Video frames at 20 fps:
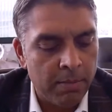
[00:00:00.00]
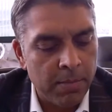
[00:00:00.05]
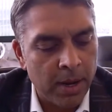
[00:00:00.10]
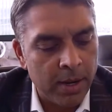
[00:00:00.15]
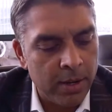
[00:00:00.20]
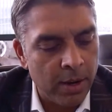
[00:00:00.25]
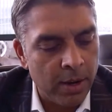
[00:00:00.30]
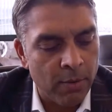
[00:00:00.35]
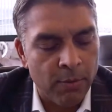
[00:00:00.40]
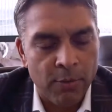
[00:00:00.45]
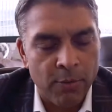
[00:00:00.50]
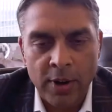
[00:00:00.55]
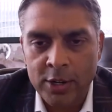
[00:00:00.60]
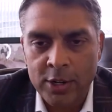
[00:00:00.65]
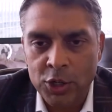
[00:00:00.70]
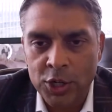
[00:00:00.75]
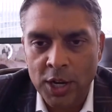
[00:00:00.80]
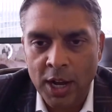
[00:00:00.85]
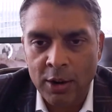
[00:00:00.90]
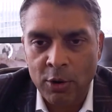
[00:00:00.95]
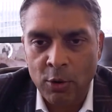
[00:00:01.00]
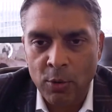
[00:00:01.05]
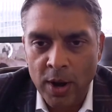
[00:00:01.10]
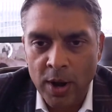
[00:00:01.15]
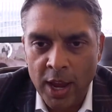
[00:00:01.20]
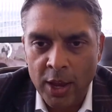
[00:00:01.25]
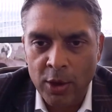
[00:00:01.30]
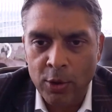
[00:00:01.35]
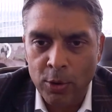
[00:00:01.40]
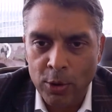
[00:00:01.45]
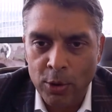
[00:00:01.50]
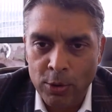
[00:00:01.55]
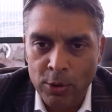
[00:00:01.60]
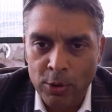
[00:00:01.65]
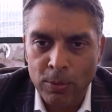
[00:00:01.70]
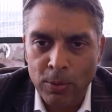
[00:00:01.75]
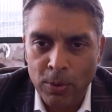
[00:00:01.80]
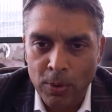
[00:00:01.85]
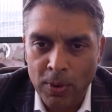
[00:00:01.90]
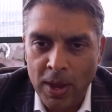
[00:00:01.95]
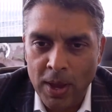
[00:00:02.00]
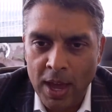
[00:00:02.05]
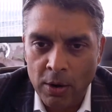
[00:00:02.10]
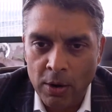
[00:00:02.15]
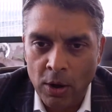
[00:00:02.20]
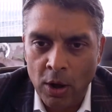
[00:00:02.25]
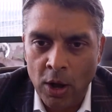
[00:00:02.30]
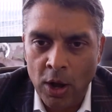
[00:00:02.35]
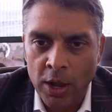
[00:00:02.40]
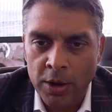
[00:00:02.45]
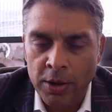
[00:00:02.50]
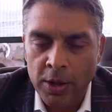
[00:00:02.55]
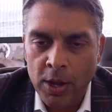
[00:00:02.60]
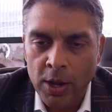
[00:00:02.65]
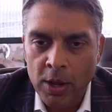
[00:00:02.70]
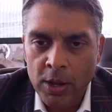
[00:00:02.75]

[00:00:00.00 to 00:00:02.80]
dear friend John Gray, who had on,